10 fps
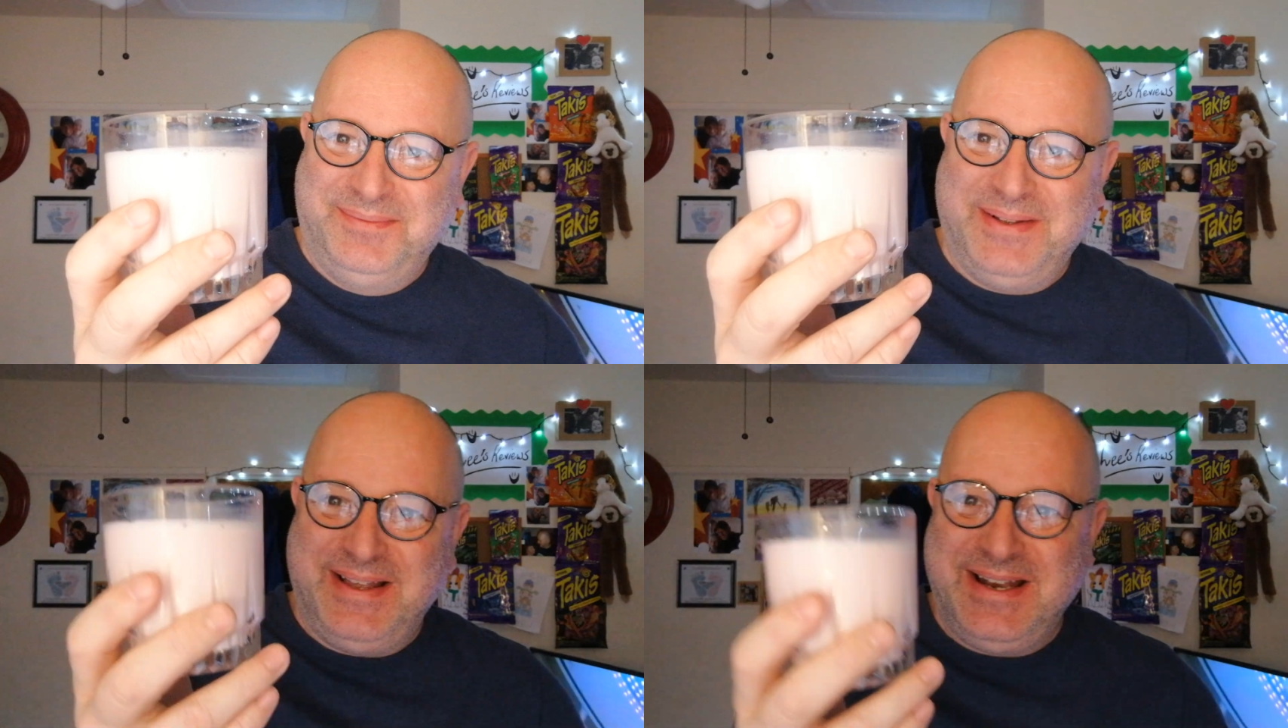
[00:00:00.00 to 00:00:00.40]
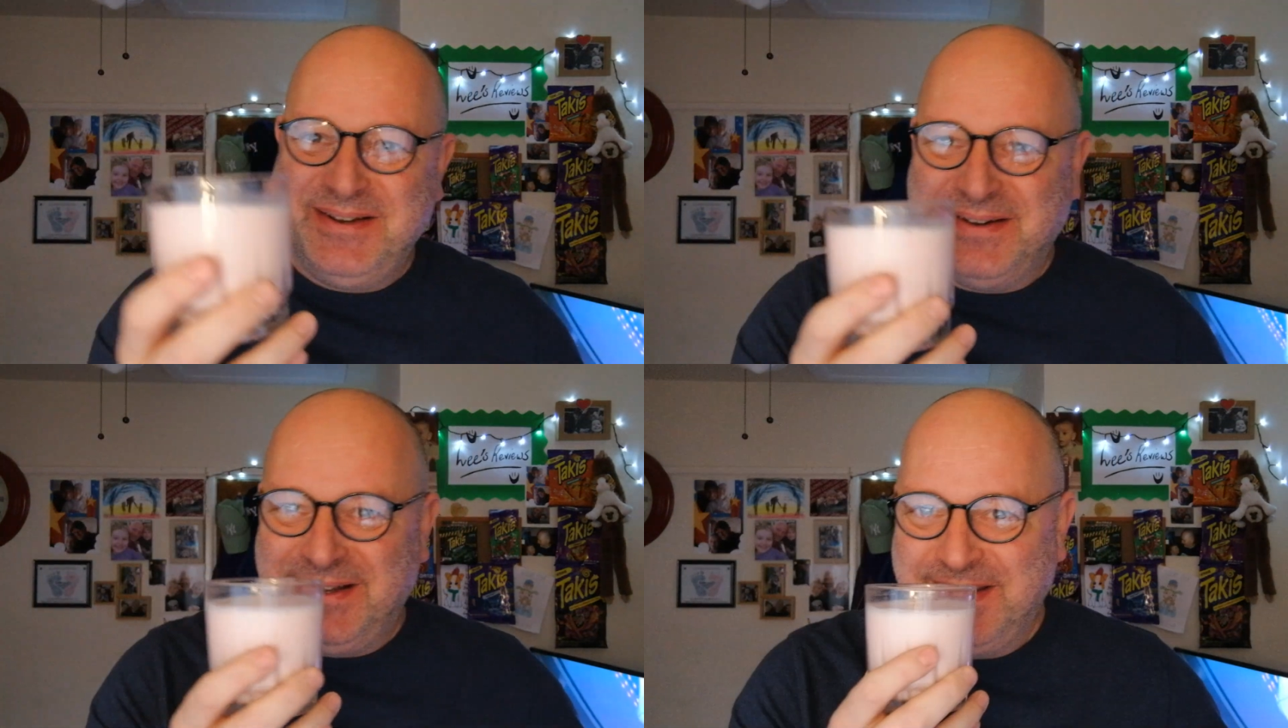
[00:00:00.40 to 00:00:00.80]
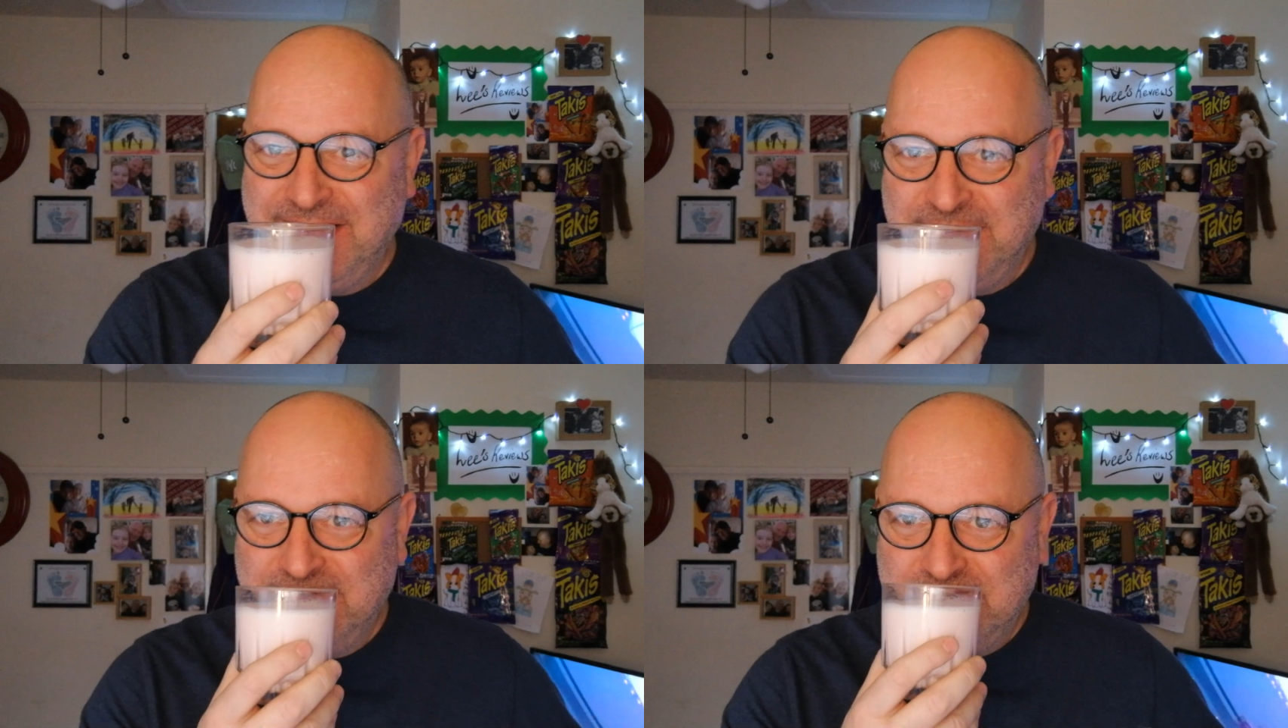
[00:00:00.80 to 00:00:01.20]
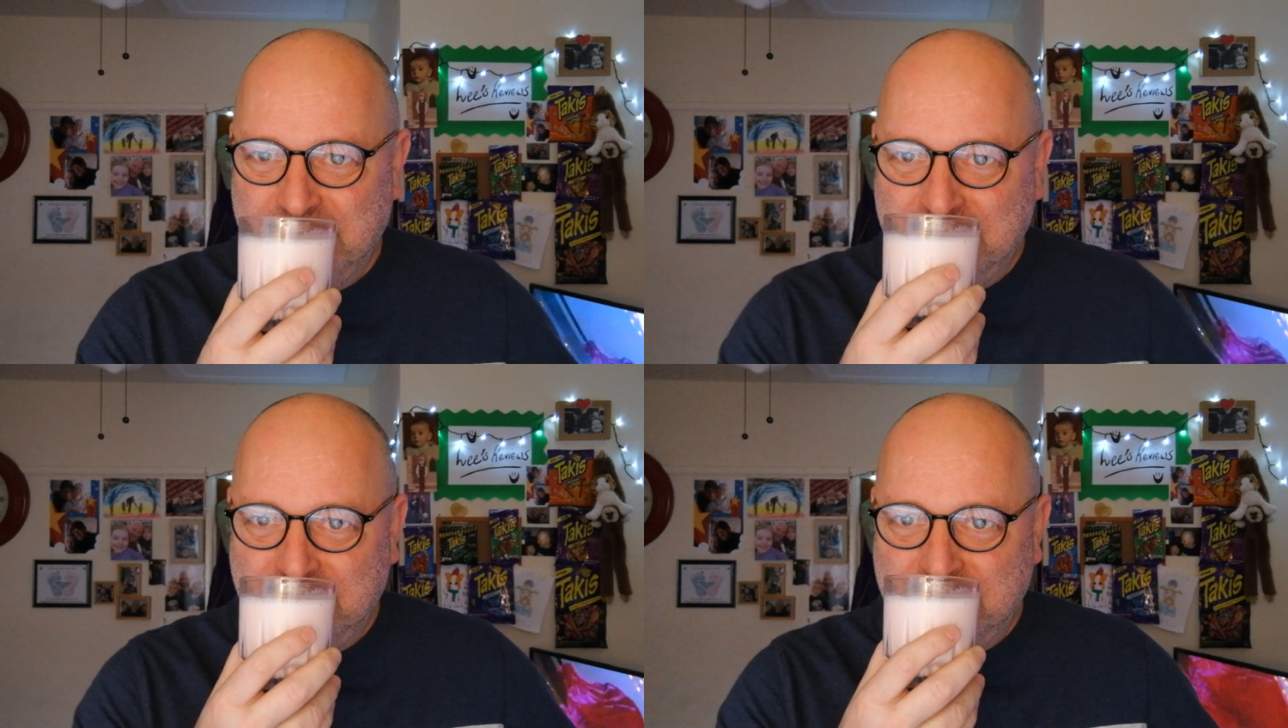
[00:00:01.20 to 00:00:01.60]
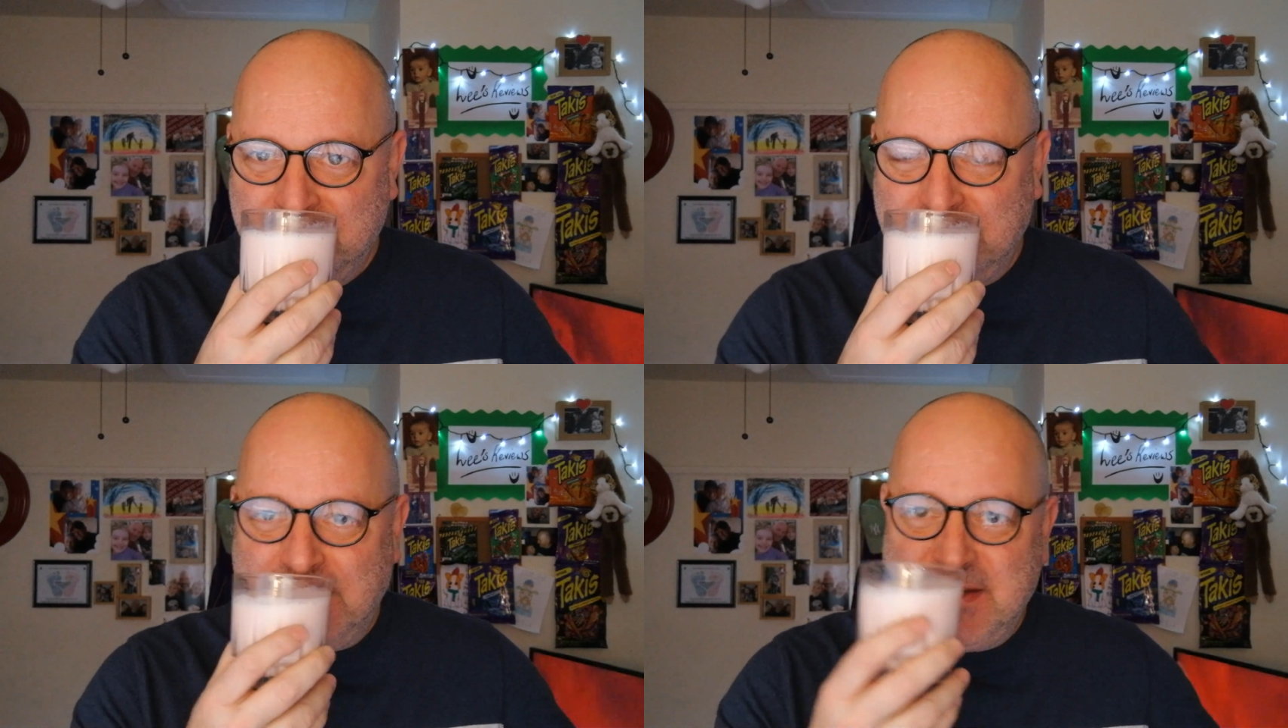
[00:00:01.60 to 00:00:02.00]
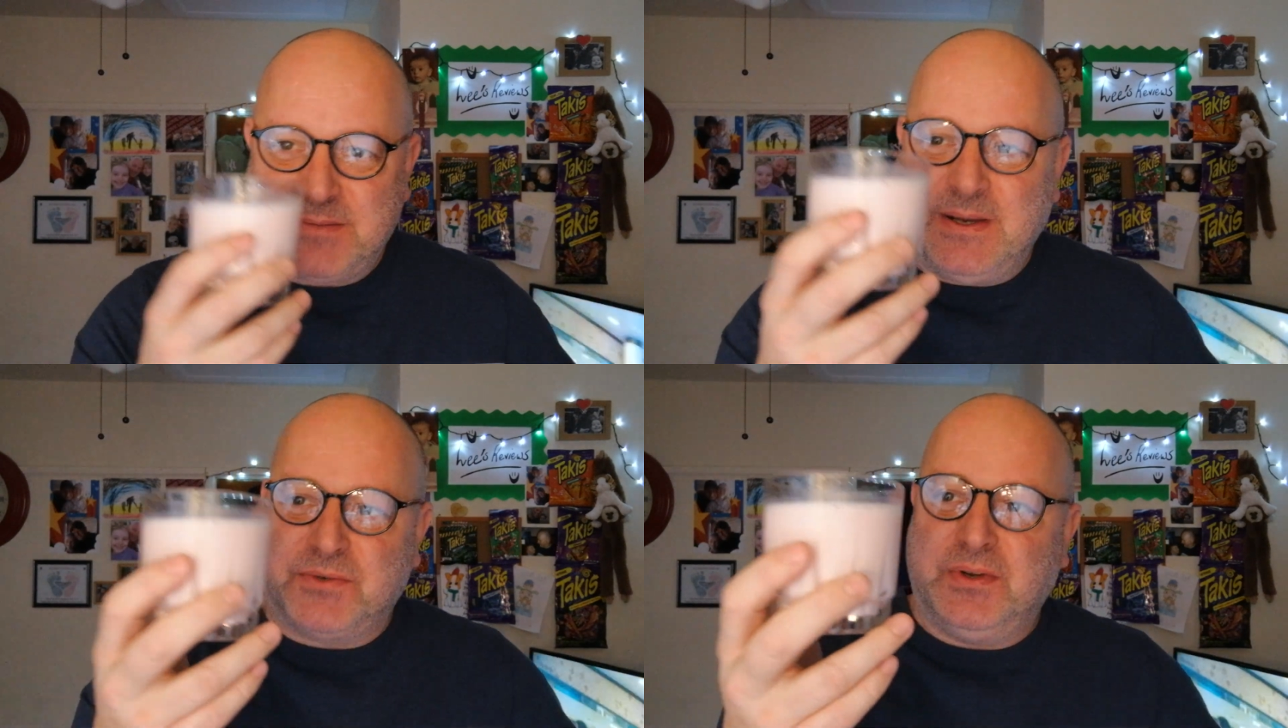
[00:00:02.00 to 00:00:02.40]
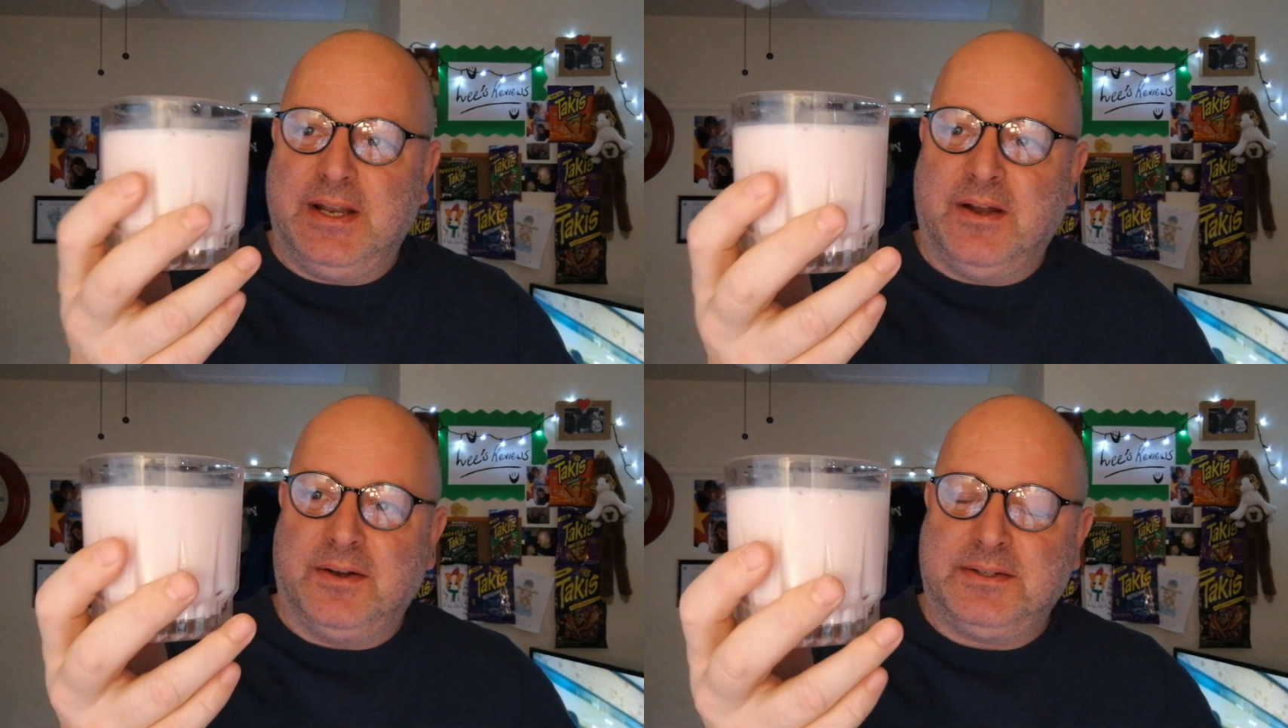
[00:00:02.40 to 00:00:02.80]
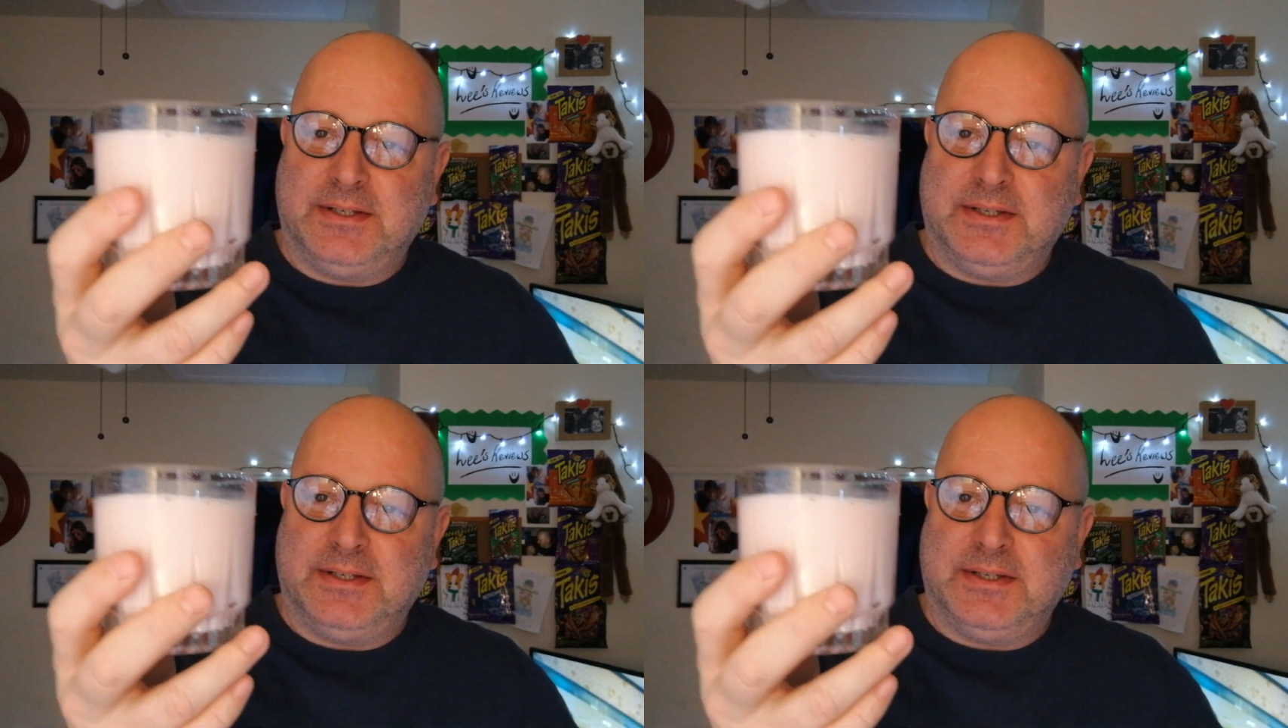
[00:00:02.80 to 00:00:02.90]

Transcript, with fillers: But anyway, yeah, this smells really nice.